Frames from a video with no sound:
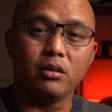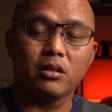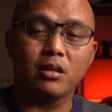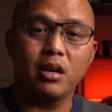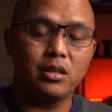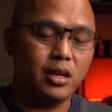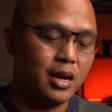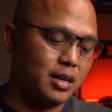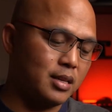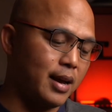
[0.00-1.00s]
such
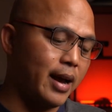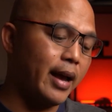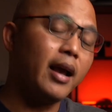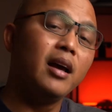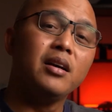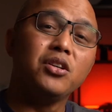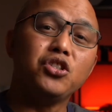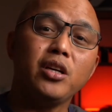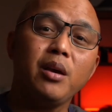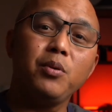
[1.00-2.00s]
as
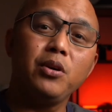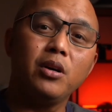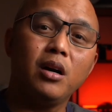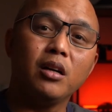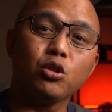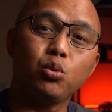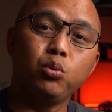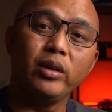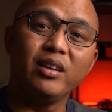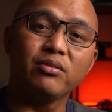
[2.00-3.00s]
JB Hunt,
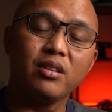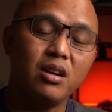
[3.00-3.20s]
Swift.